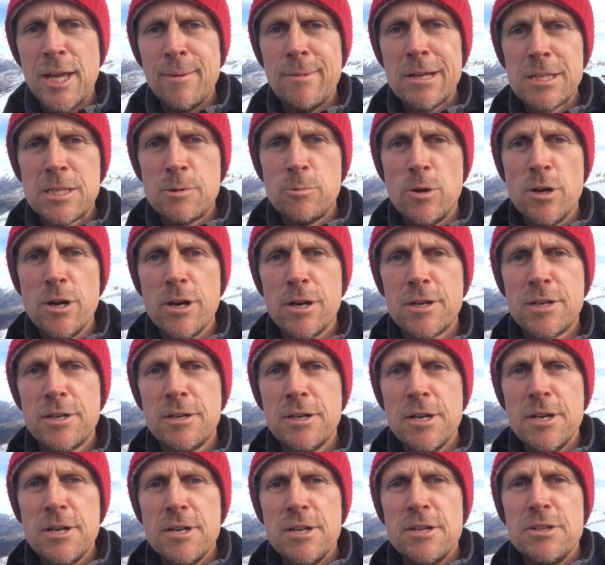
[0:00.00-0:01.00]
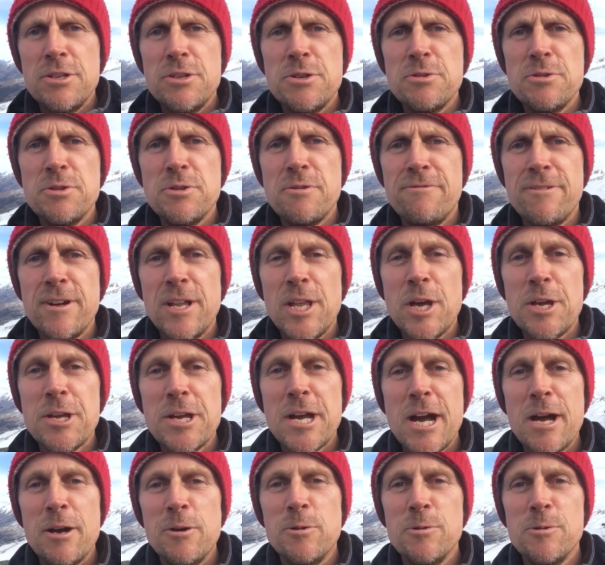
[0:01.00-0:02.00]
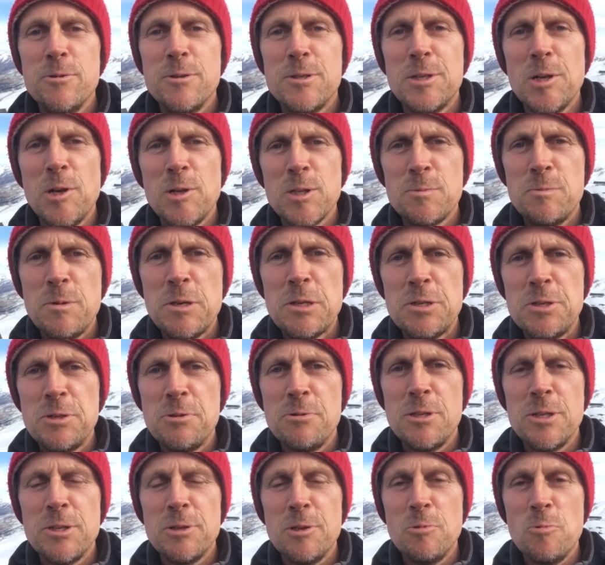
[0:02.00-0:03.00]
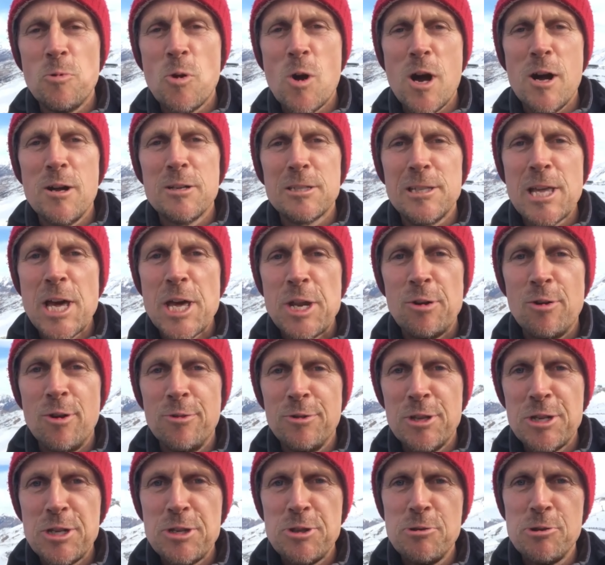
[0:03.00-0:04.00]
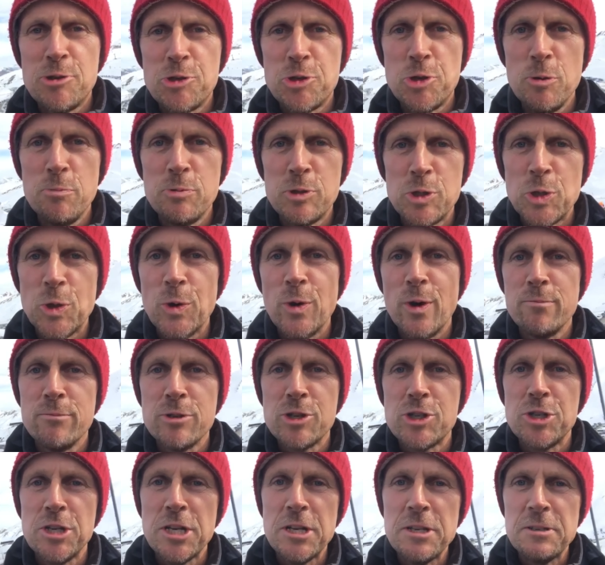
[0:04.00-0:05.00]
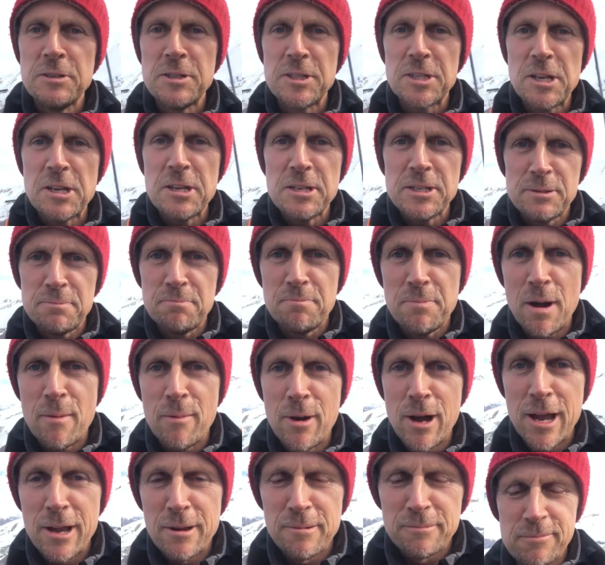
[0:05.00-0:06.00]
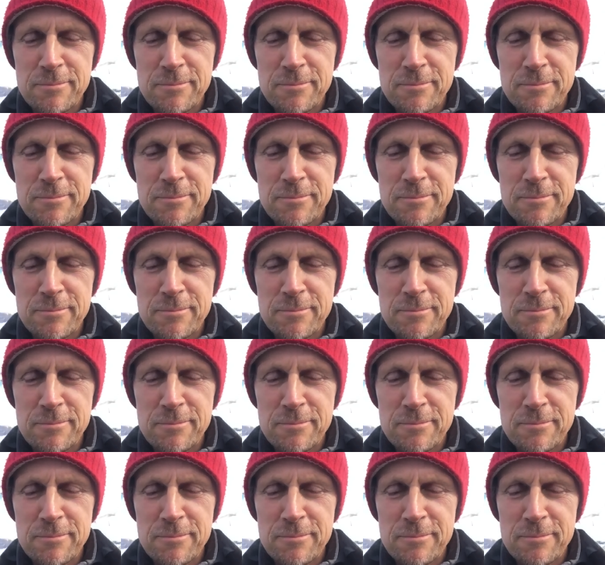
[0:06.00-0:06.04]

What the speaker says: get back to work. You fellow yahoos, I'll speak to you a little whiles later on the YouTube story machine skis. Bye-bye.